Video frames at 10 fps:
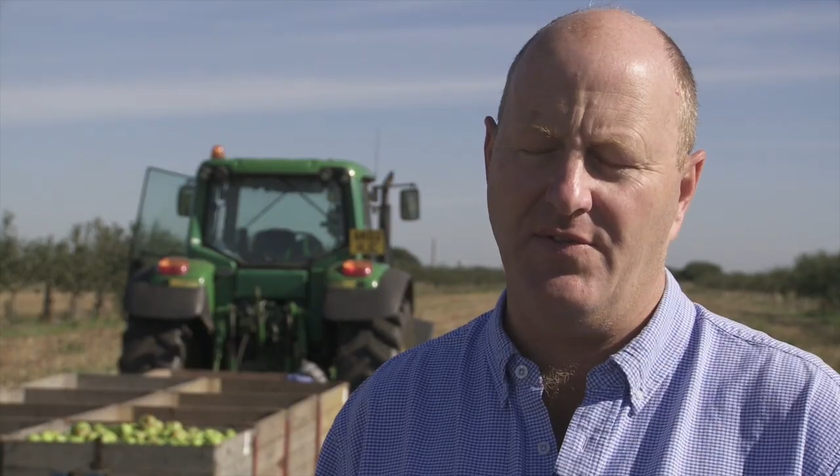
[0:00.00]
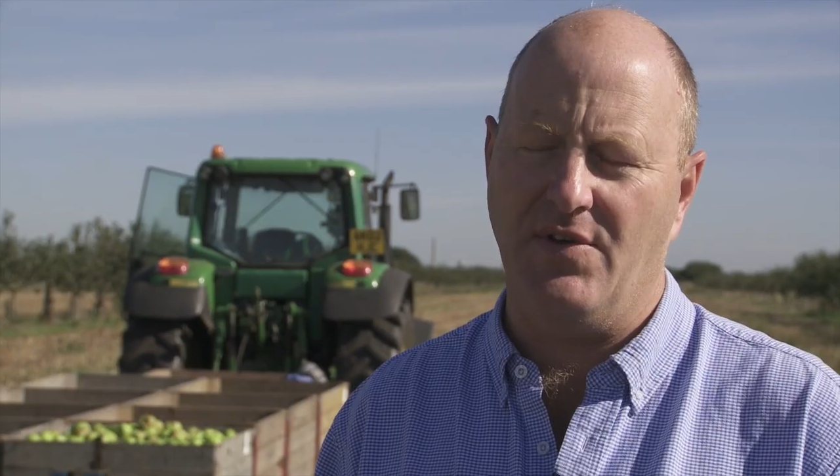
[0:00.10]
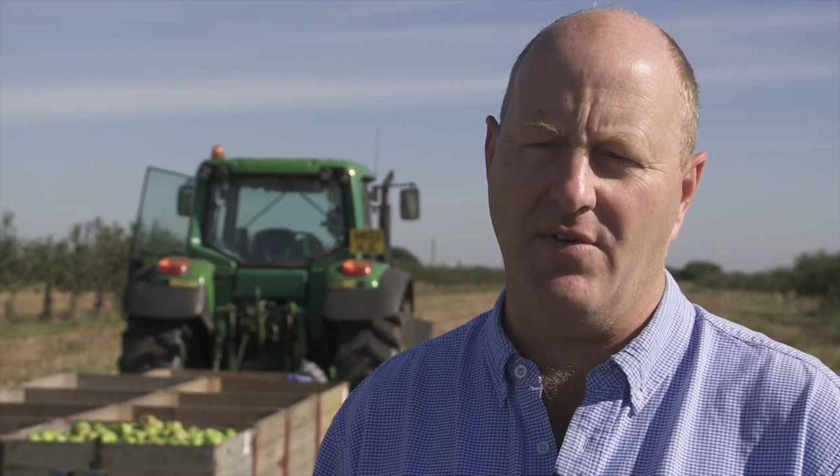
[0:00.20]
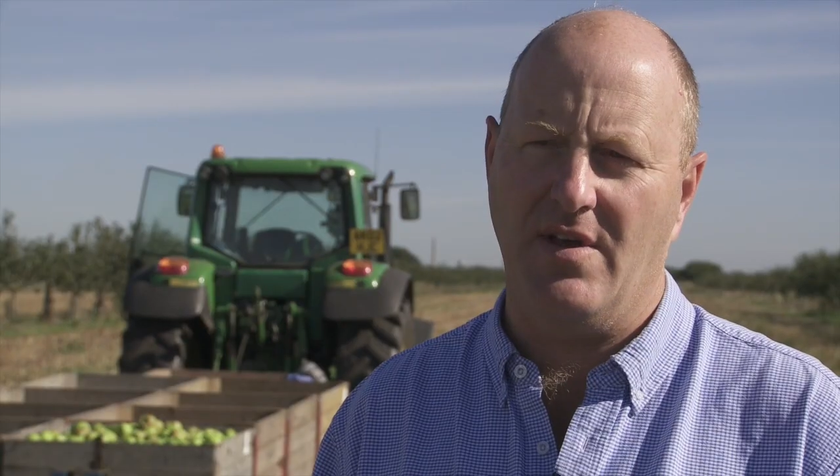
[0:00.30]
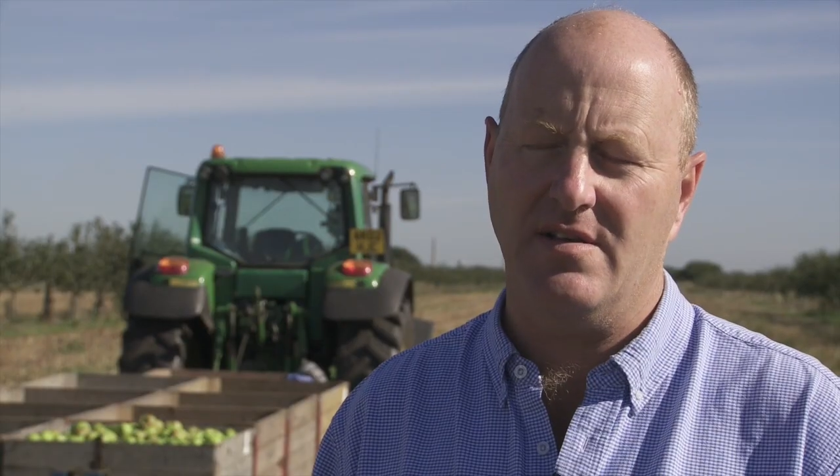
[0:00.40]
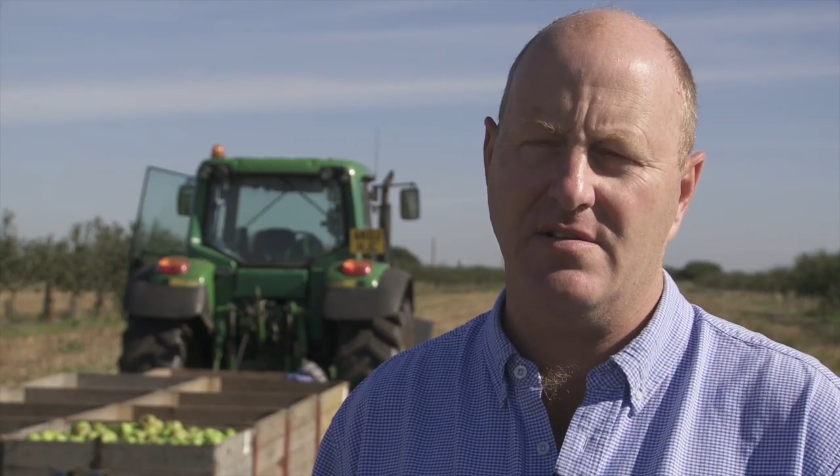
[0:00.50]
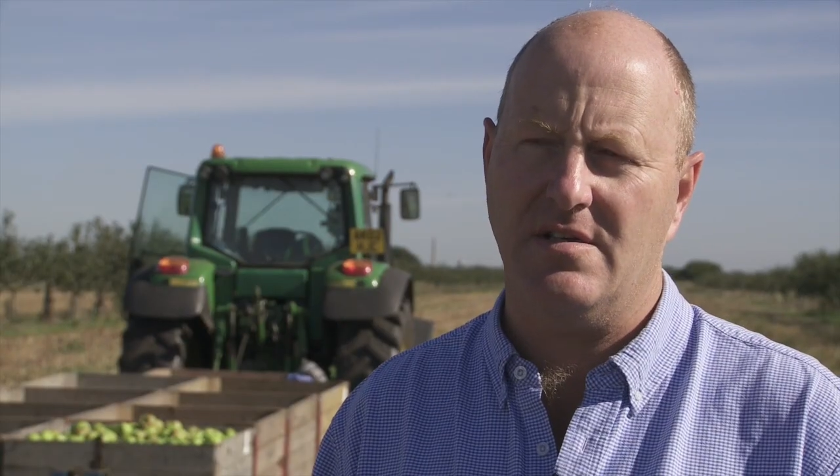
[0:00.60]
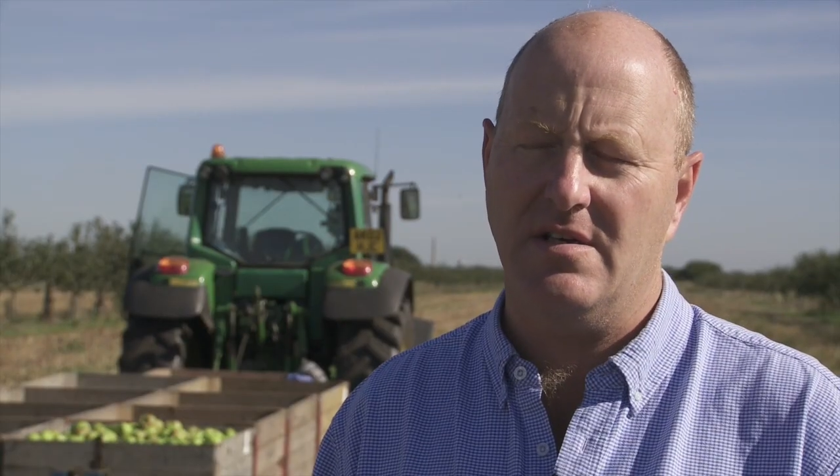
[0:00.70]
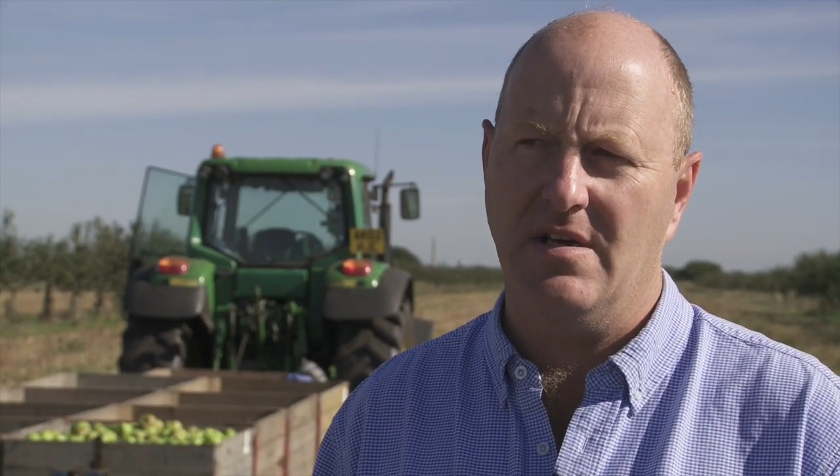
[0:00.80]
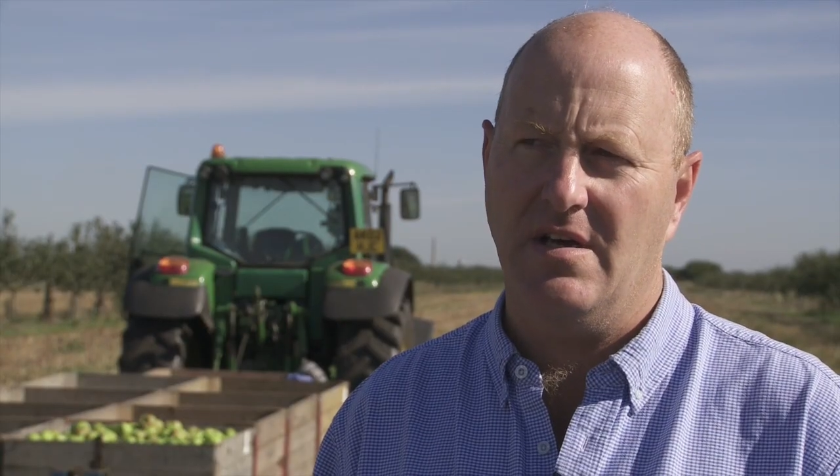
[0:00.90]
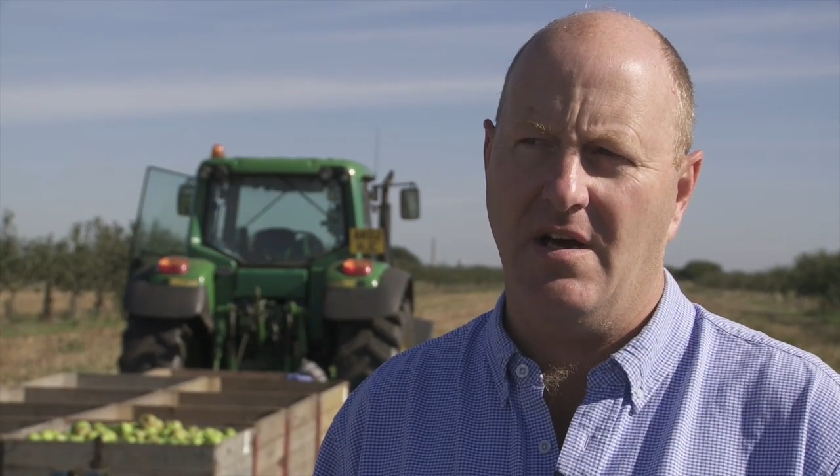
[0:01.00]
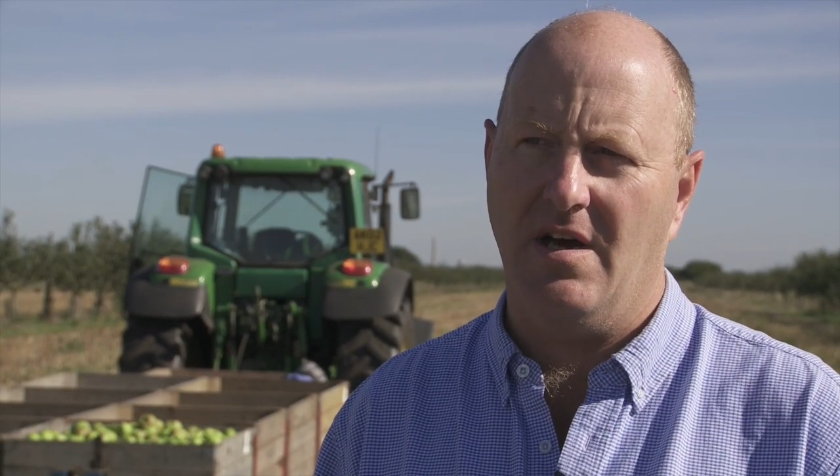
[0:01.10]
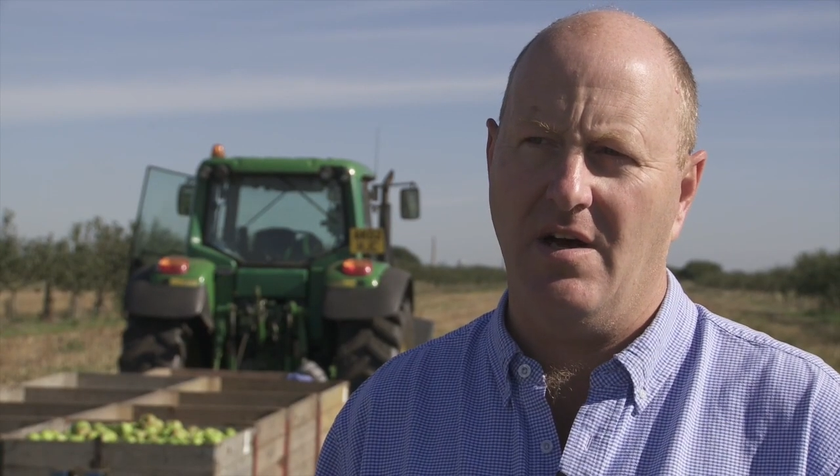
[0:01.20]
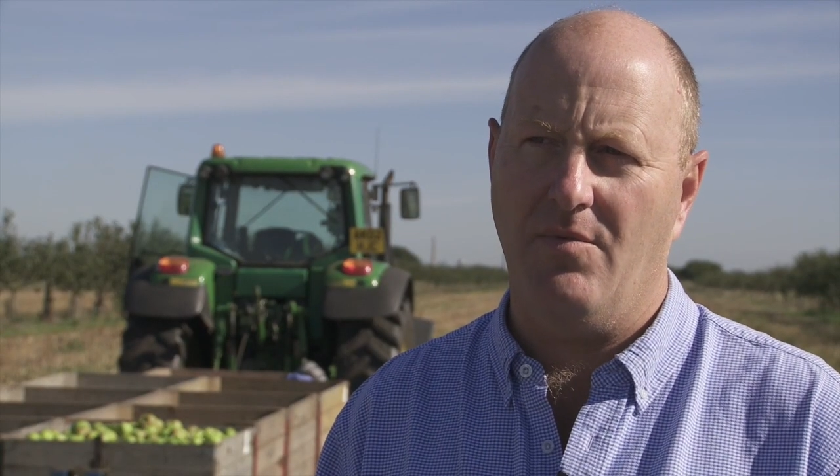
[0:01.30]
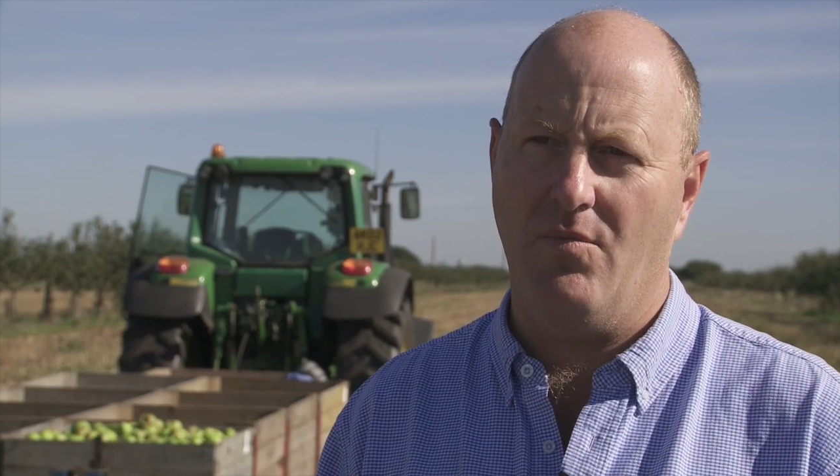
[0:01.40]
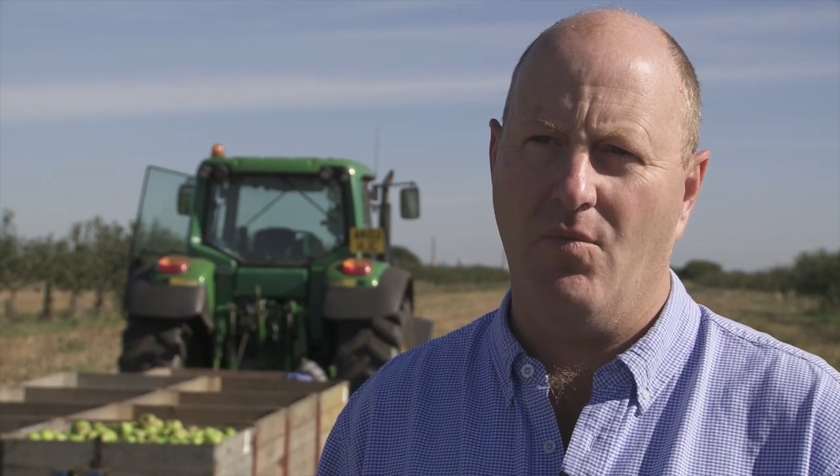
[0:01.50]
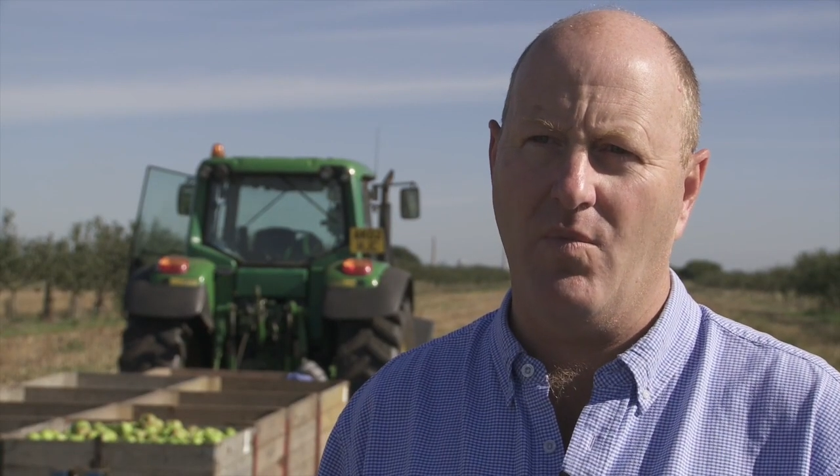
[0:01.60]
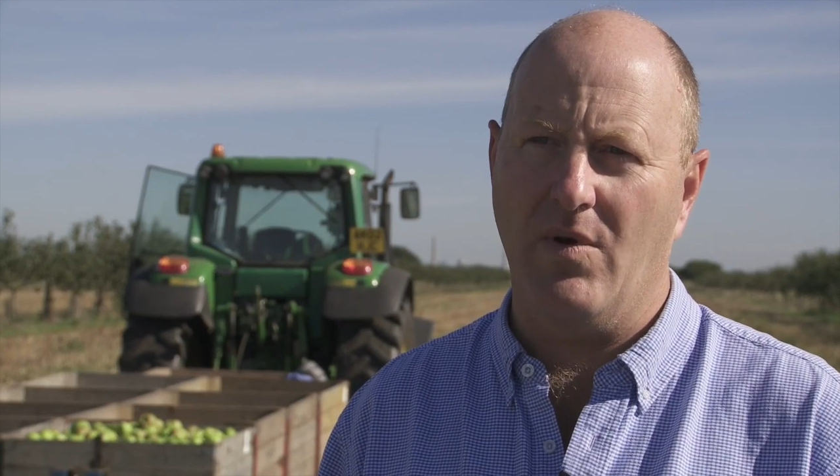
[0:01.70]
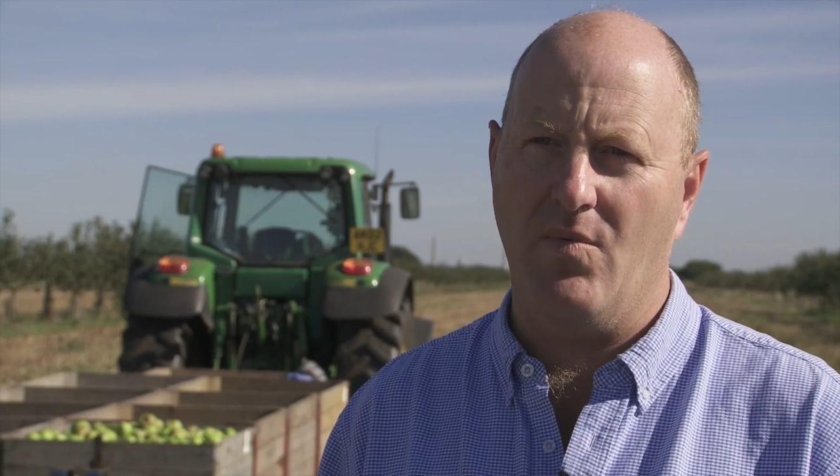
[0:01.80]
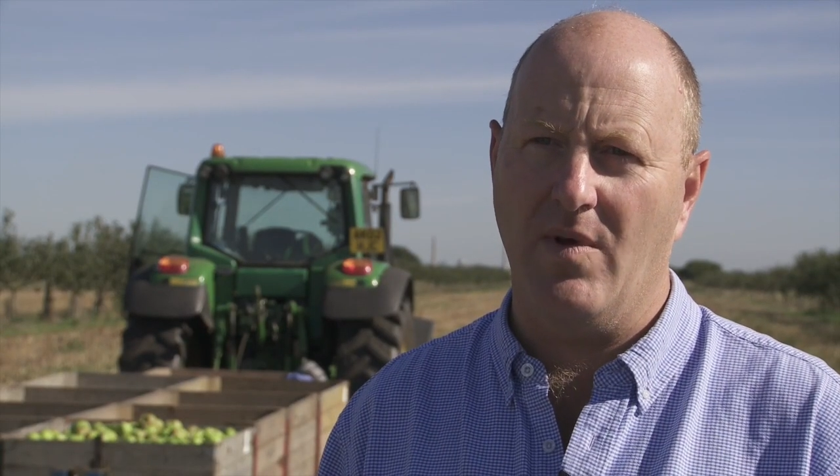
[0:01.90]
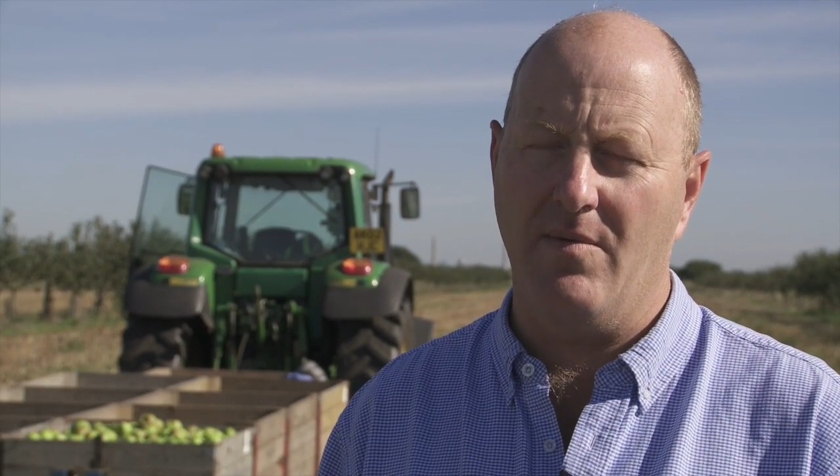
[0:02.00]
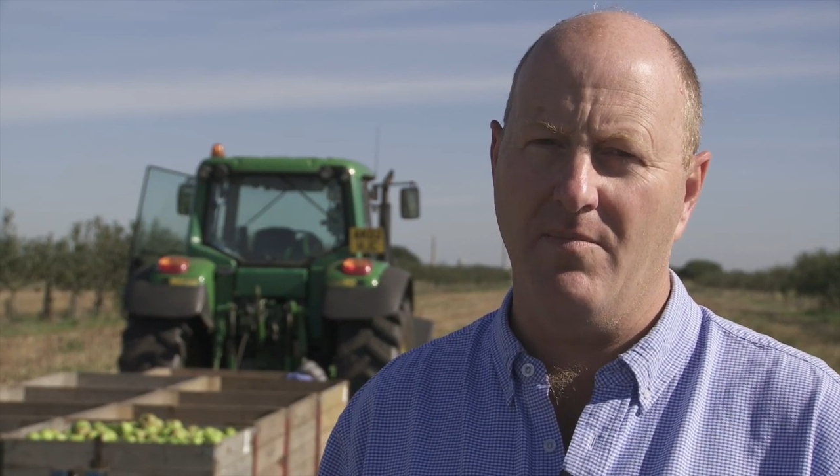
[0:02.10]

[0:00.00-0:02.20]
few years, we're